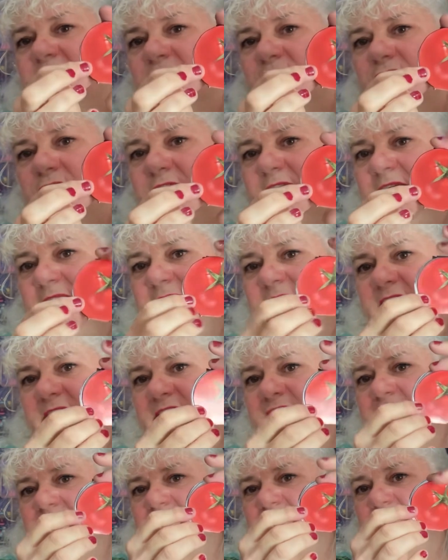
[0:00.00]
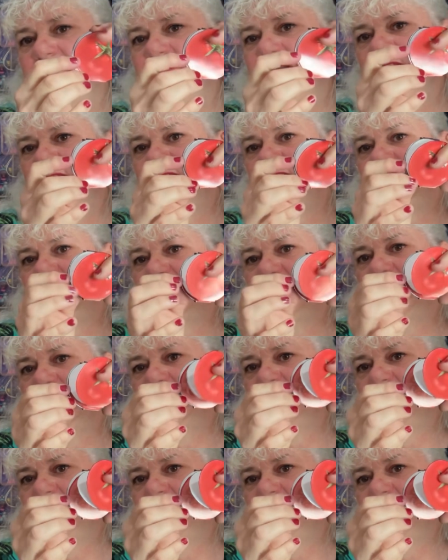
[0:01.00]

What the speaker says: on and then just have that so that